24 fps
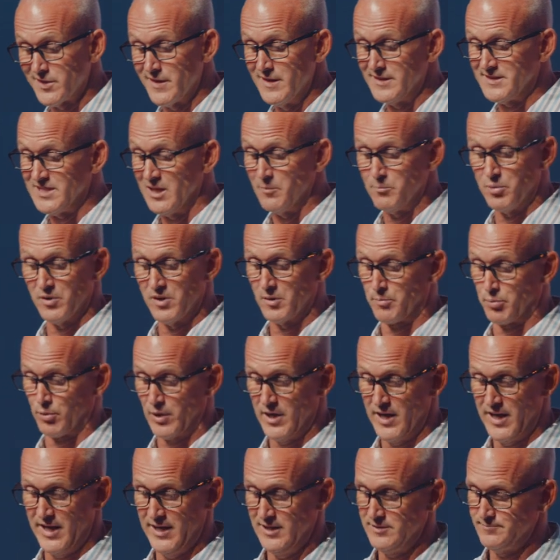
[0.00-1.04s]
the temple to
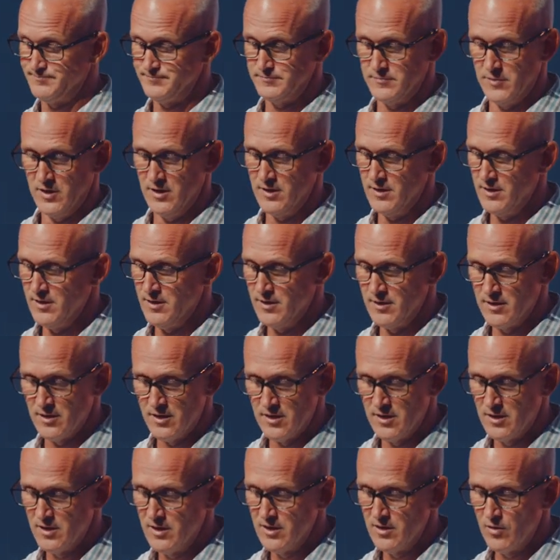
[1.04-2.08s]
pray.
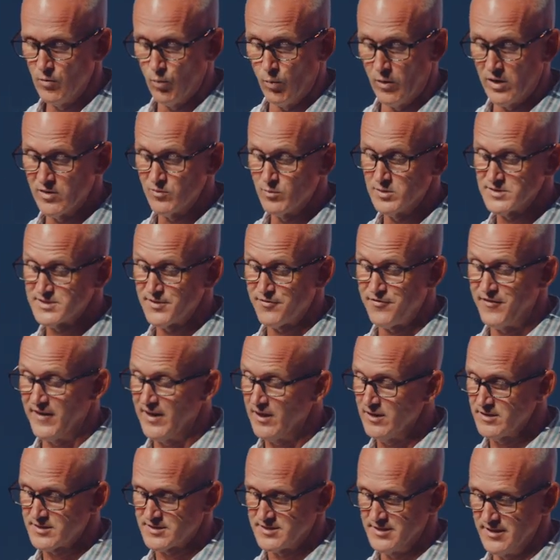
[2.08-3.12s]
One was a
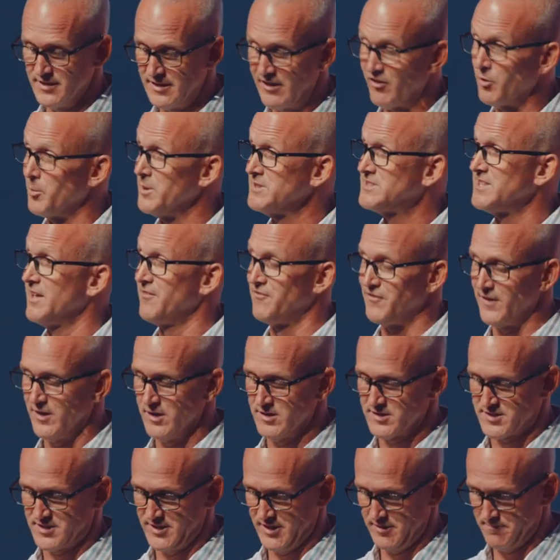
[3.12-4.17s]
Pharisee. Everybody say
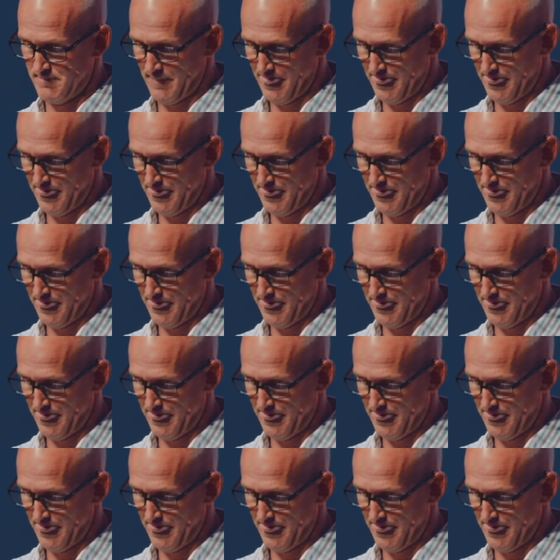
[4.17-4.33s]
Pharisee.